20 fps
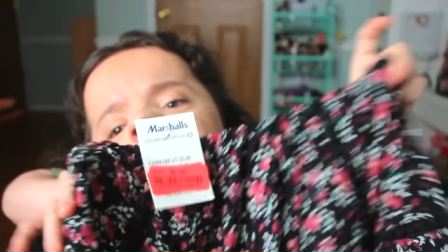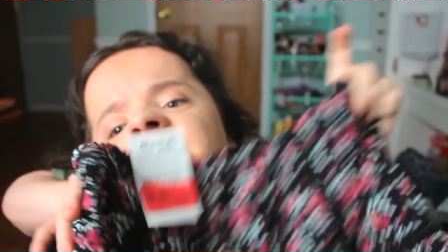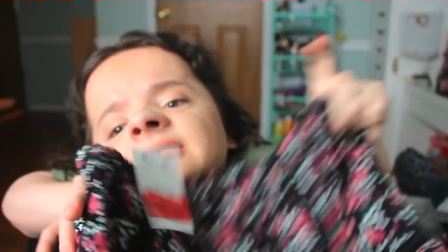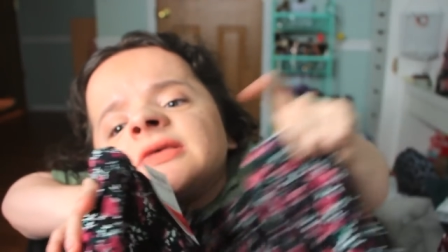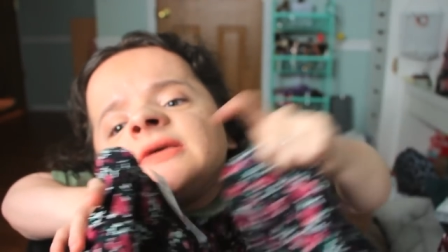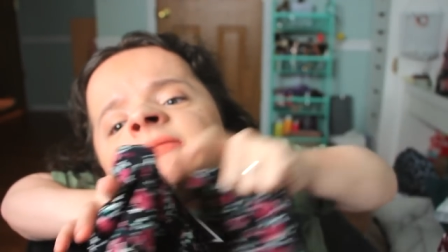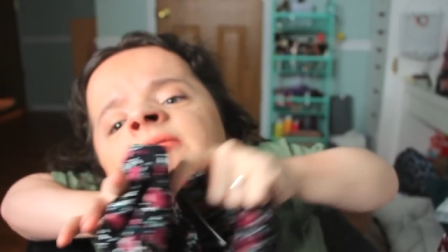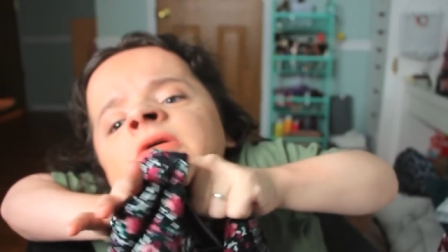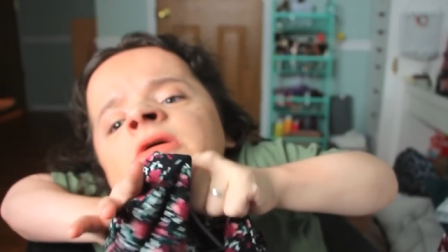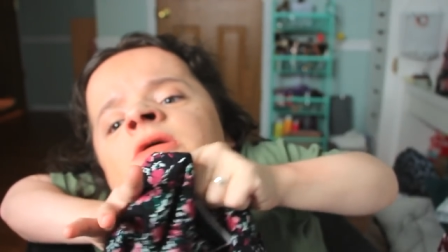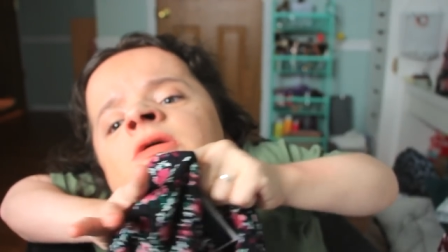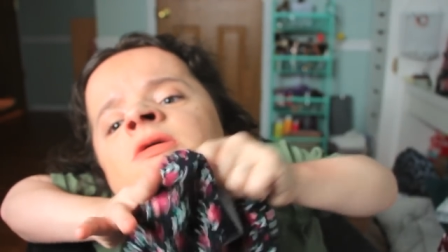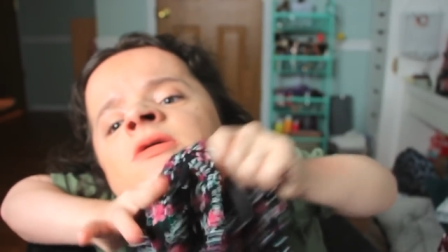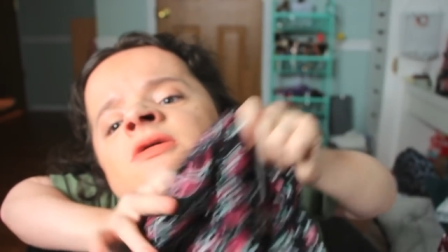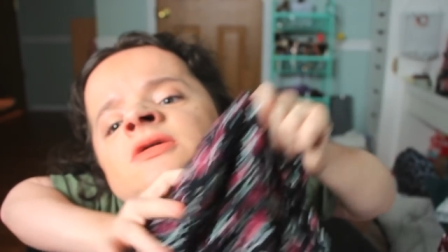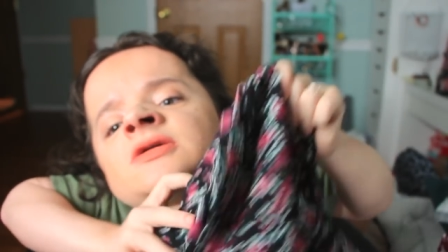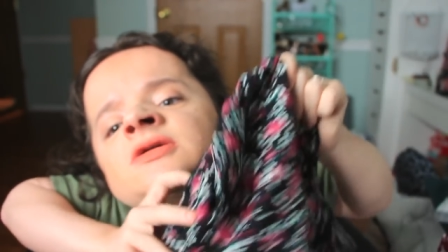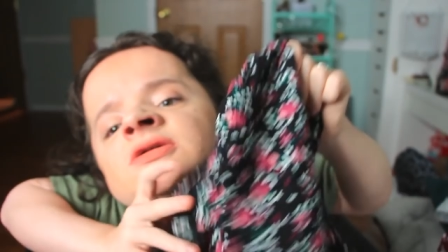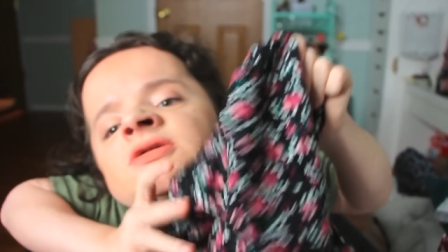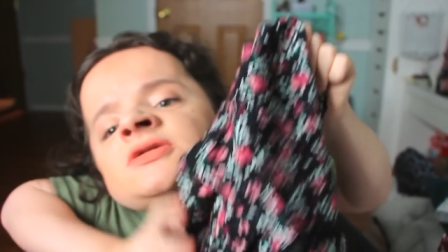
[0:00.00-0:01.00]
The sleeves are
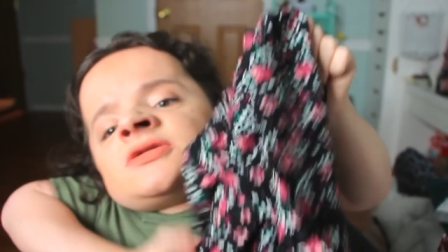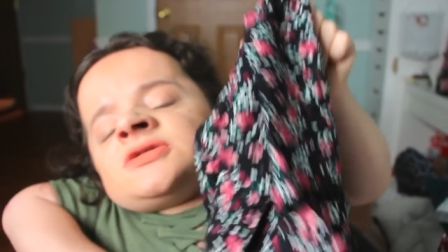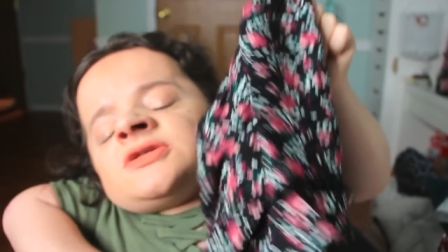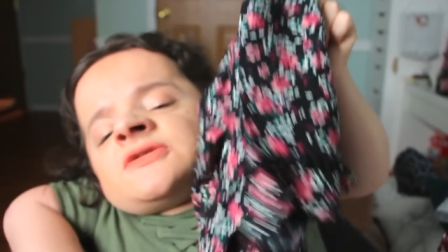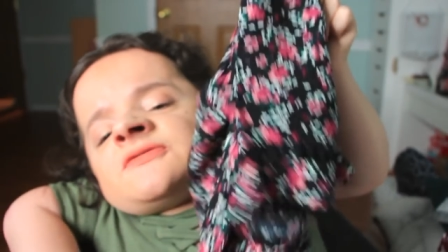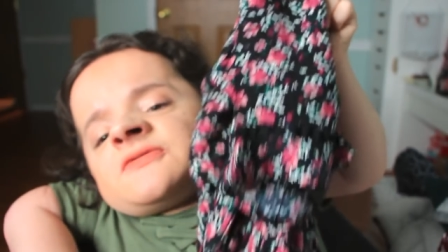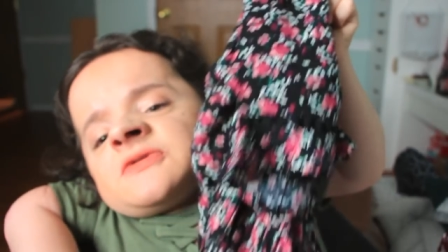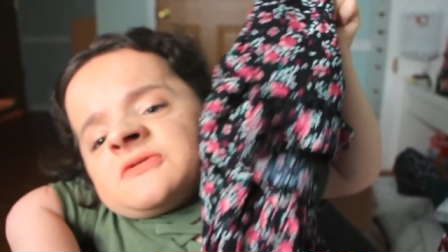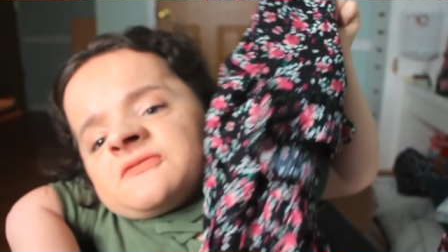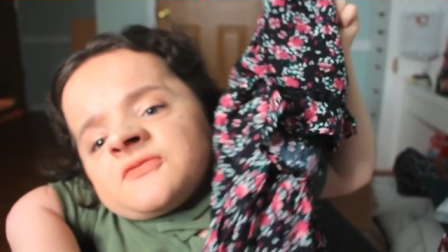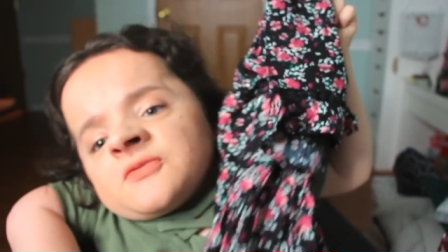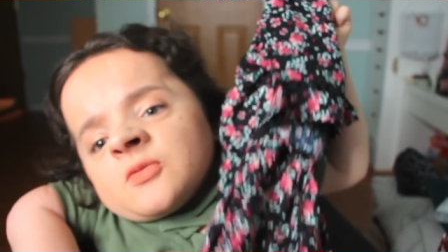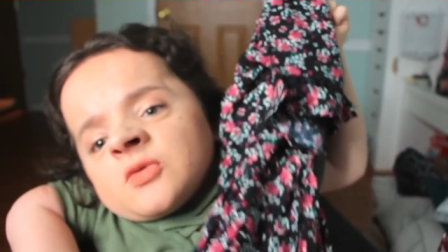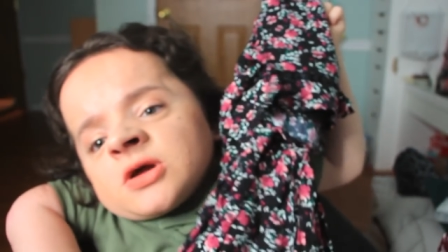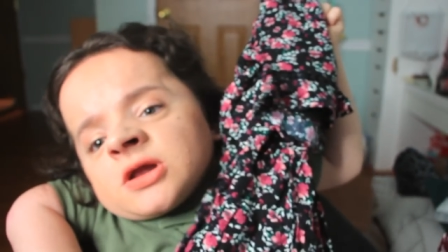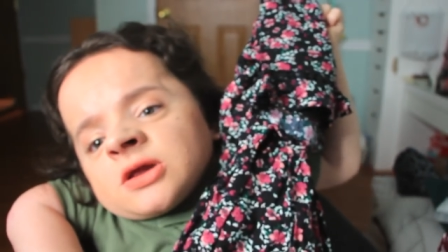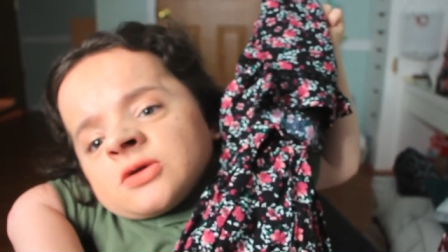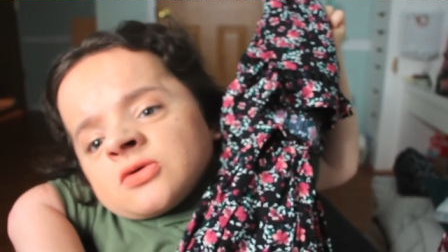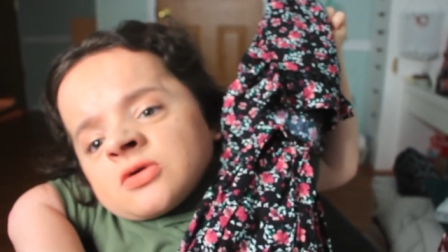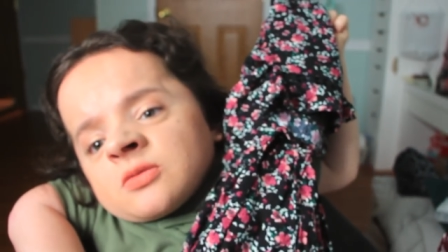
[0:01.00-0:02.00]
different from
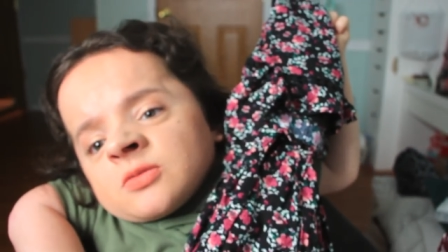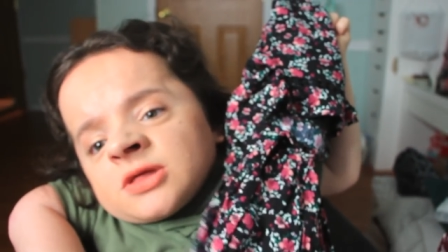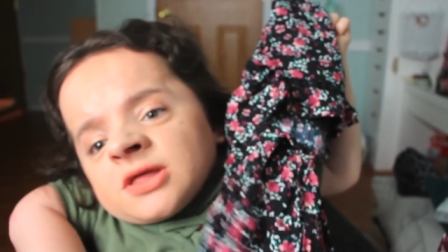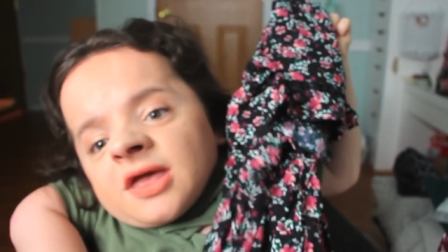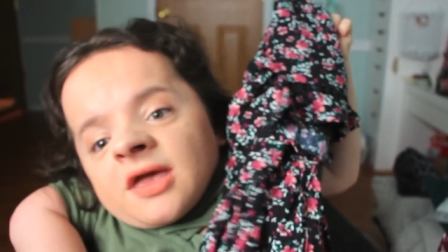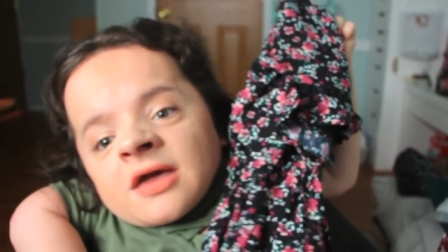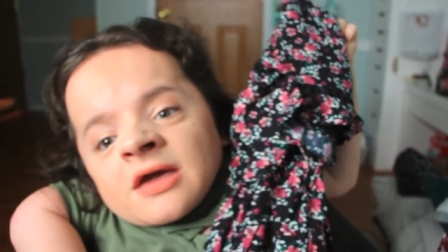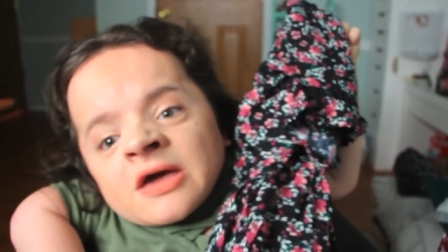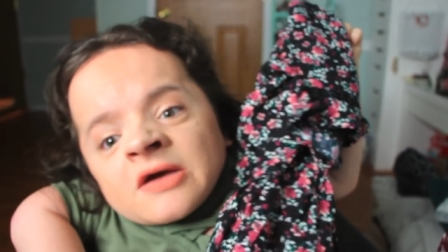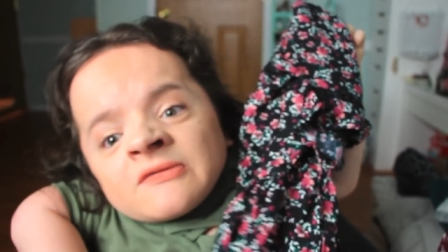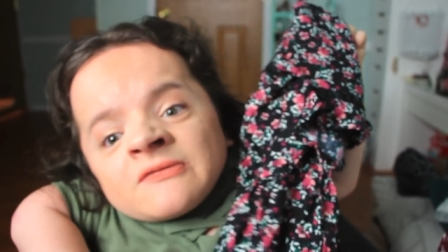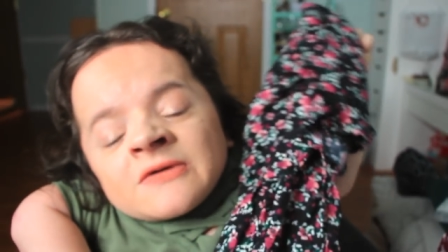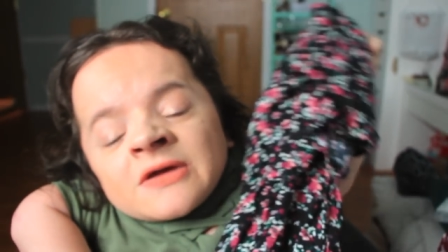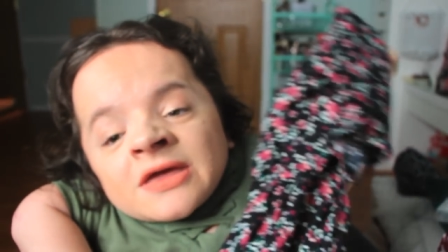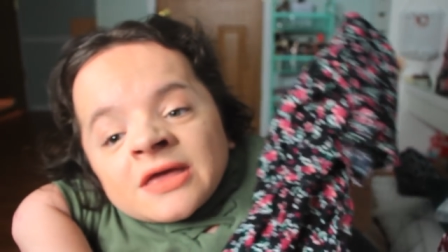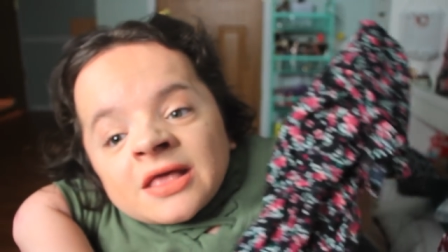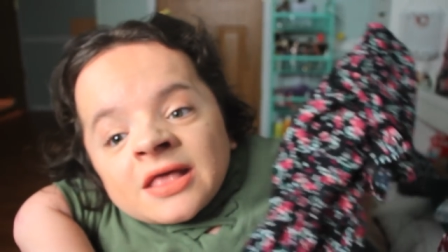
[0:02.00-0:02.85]
what I normally have,